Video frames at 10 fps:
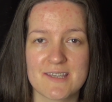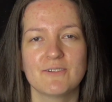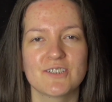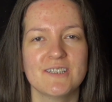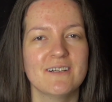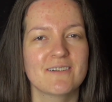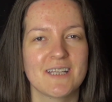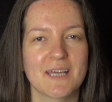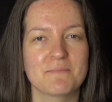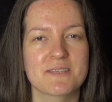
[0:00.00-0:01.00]
Now, Chanel
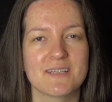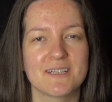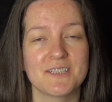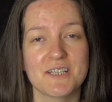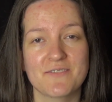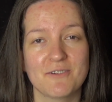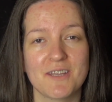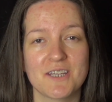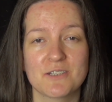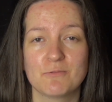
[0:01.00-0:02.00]
claims that this
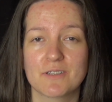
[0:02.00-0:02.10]
foundation